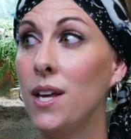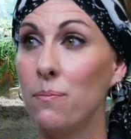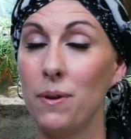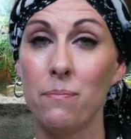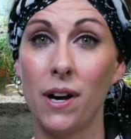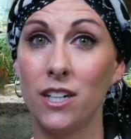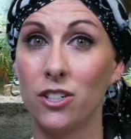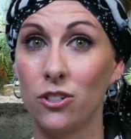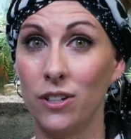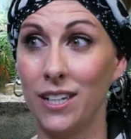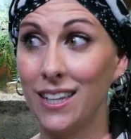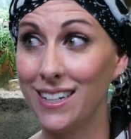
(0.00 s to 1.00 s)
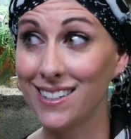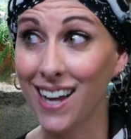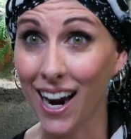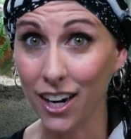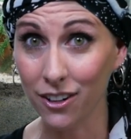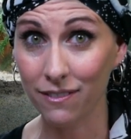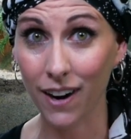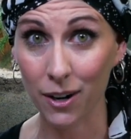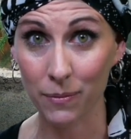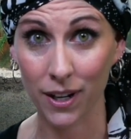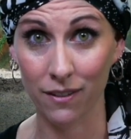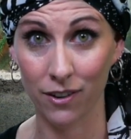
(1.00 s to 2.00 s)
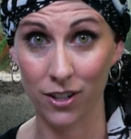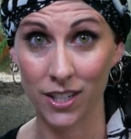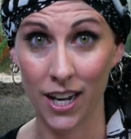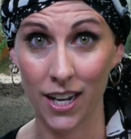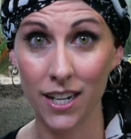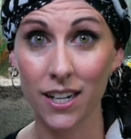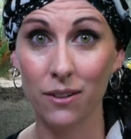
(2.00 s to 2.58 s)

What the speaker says: be monitoring the entire environment of our tank.